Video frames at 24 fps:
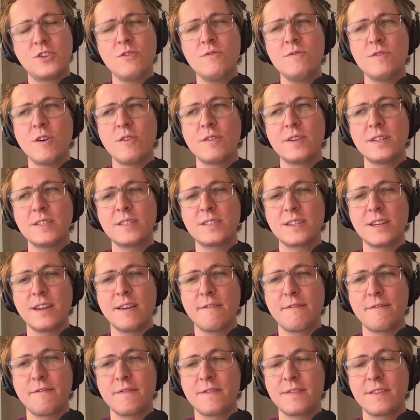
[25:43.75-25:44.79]
Do you notice
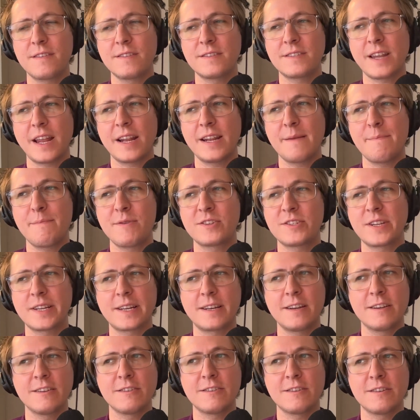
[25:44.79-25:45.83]
if there's any
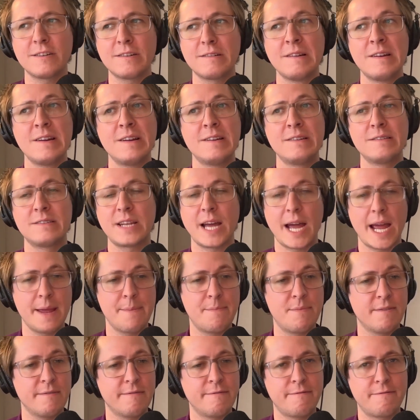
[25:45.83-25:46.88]
particular
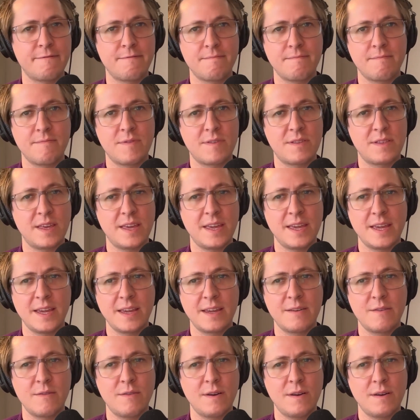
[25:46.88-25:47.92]
type of
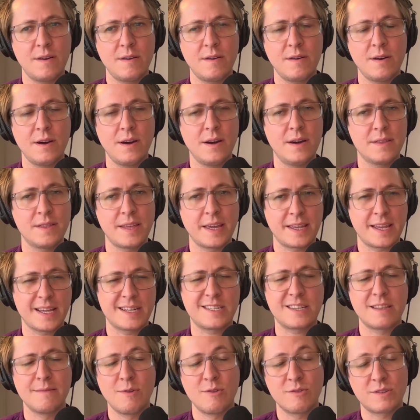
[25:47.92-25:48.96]
thing that
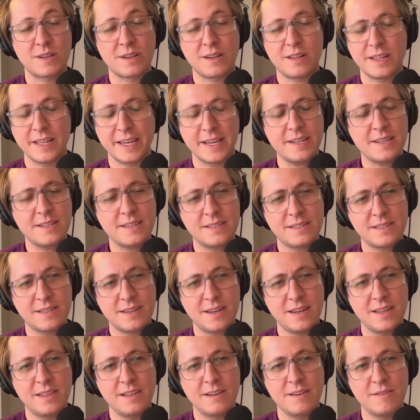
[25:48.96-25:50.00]
gets the most clicks
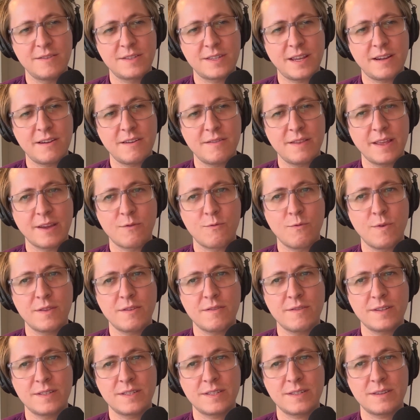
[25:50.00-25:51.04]
in the newsletter? Like
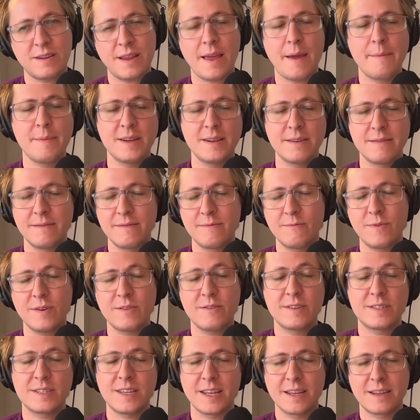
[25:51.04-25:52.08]
whether it's
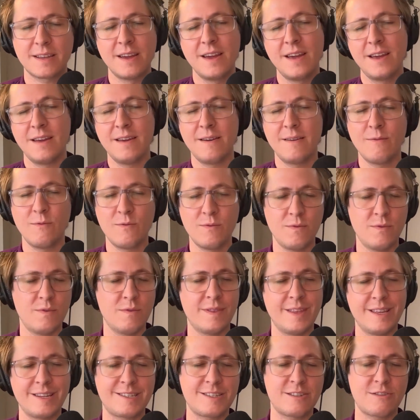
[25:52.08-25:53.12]
like
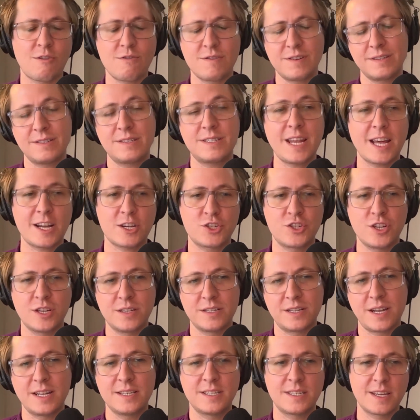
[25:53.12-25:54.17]
this certain
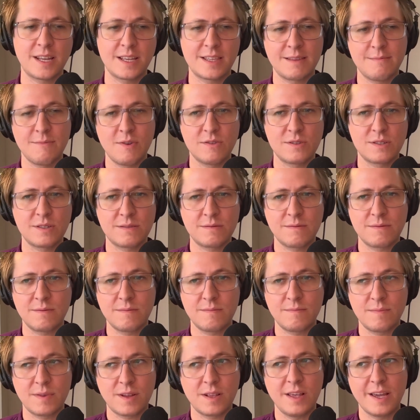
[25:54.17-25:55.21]
section tends to get the most
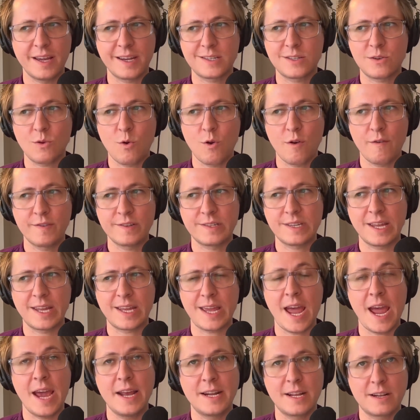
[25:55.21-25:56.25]
clicks, or if it's
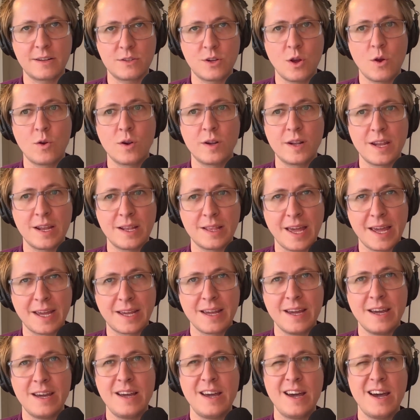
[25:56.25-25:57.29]
like anecdotally
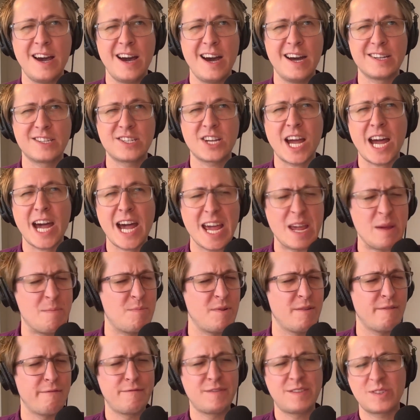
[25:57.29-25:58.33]
like a
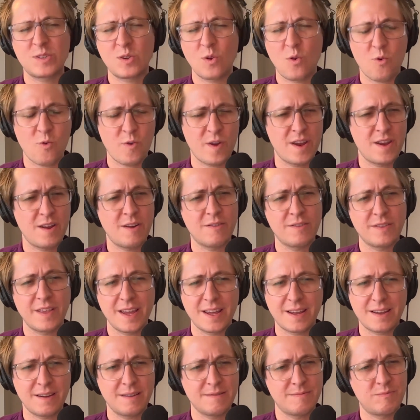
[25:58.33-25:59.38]
type of story or
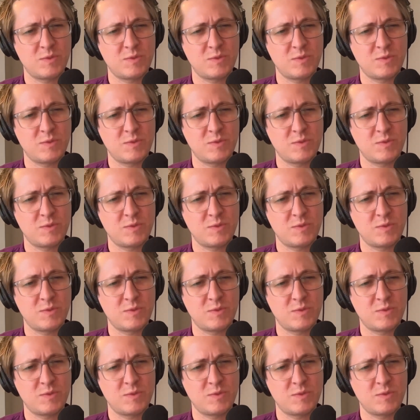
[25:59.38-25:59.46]
like a